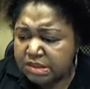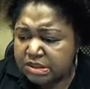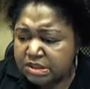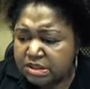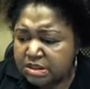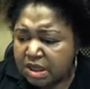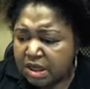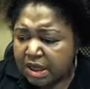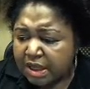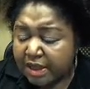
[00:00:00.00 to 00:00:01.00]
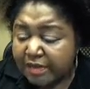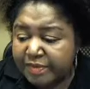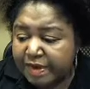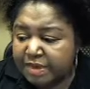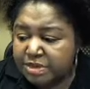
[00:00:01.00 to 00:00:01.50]
to just love
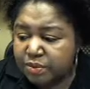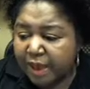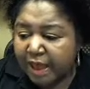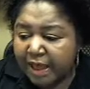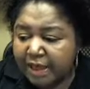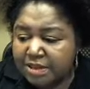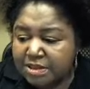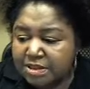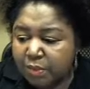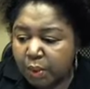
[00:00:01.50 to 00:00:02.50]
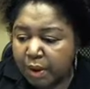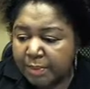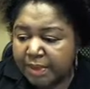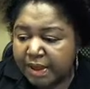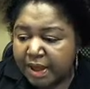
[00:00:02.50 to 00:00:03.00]
me this way and just support
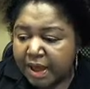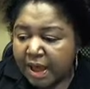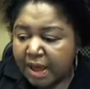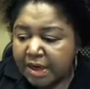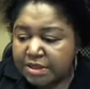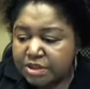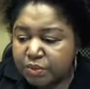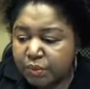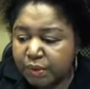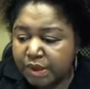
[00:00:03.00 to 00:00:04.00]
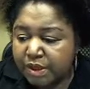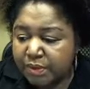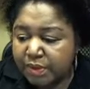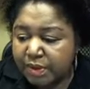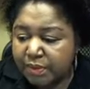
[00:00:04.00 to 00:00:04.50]
me. And I just really,
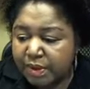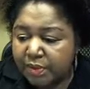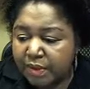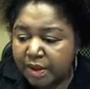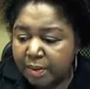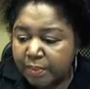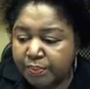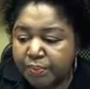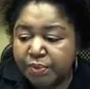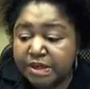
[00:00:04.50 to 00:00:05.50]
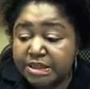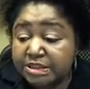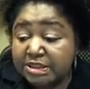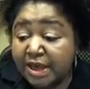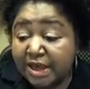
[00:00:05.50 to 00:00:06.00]
really, really, really
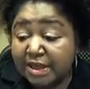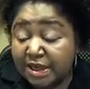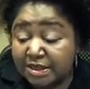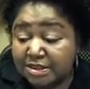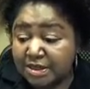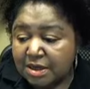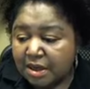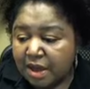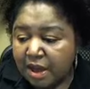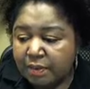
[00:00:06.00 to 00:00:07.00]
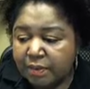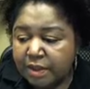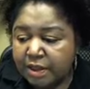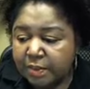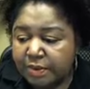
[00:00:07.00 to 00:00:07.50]
appreciate it. I
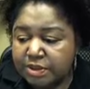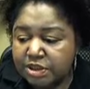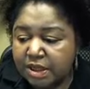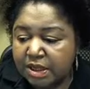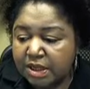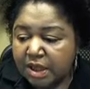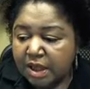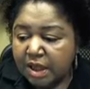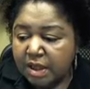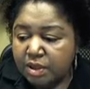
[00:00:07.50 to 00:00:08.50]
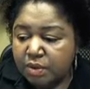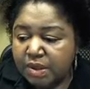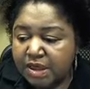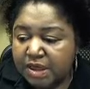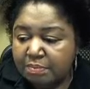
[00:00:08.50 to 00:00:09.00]
really appreciate it. And you
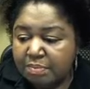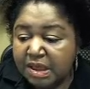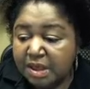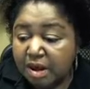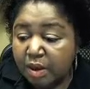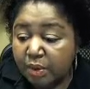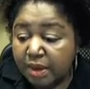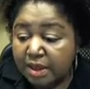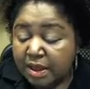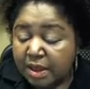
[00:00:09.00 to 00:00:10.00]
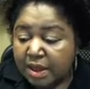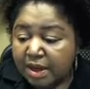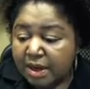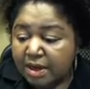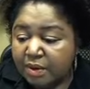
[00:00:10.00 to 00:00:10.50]
keep me going.
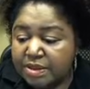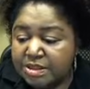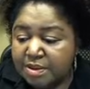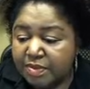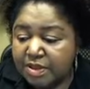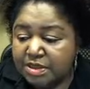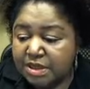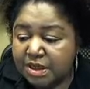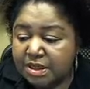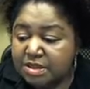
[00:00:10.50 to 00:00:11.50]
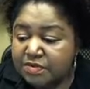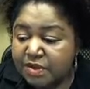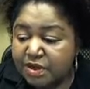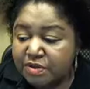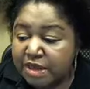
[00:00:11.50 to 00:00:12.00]
And I know it's something to look at these
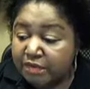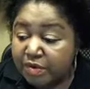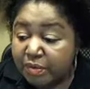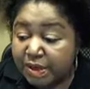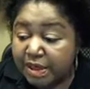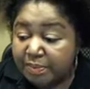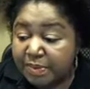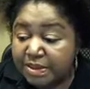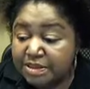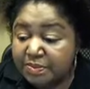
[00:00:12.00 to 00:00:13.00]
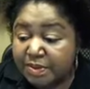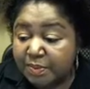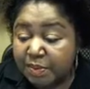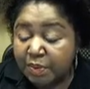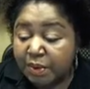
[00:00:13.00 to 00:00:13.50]
videos every week, busy
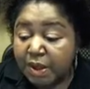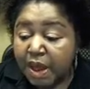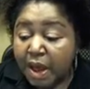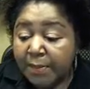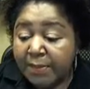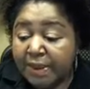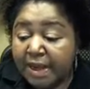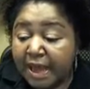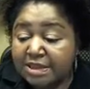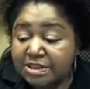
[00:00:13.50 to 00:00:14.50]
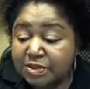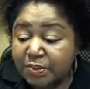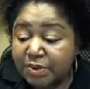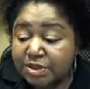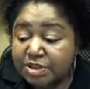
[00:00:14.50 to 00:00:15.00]
people, but I just
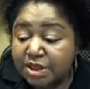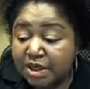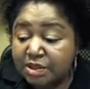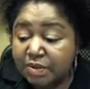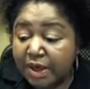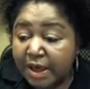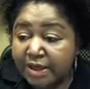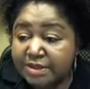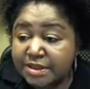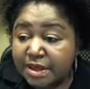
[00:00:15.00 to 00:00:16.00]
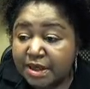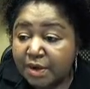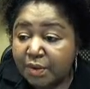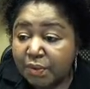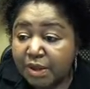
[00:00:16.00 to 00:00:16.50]
appreciate you guys
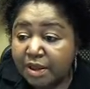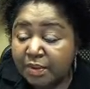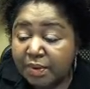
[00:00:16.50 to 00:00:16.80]
really,